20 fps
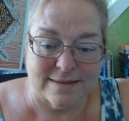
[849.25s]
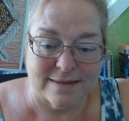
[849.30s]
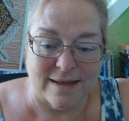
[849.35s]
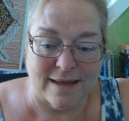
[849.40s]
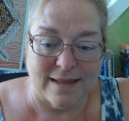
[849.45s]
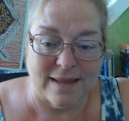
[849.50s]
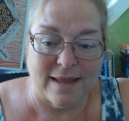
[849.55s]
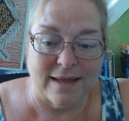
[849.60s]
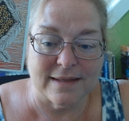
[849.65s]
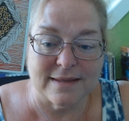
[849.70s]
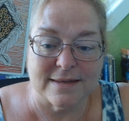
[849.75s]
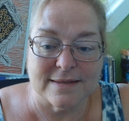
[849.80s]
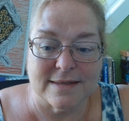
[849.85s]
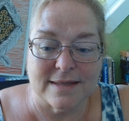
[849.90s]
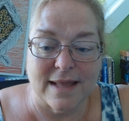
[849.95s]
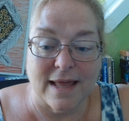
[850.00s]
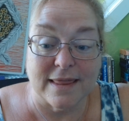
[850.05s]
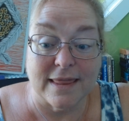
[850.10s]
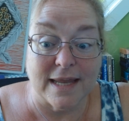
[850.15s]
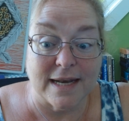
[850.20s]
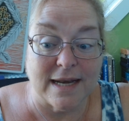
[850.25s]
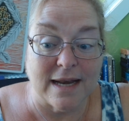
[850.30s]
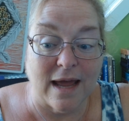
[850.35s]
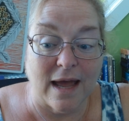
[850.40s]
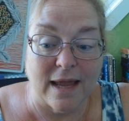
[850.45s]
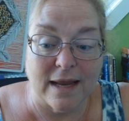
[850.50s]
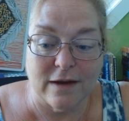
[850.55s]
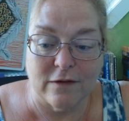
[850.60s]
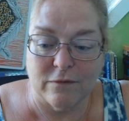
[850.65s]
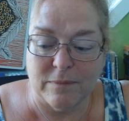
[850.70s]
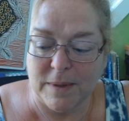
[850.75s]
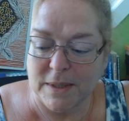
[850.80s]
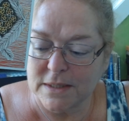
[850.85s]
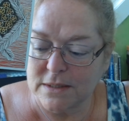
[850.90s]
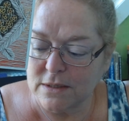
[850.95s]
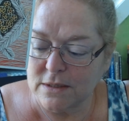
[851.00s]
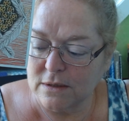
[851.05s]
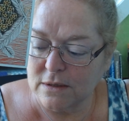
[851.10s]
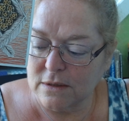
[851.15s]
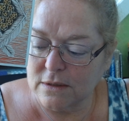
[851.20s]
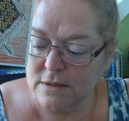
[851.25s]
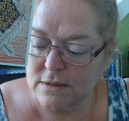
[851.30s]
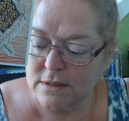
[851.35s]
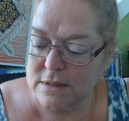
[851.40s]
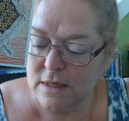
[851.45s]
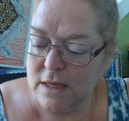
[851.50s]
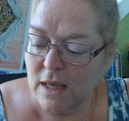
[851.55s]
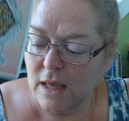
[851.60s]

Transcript: I like this. The Nine of Pentacles.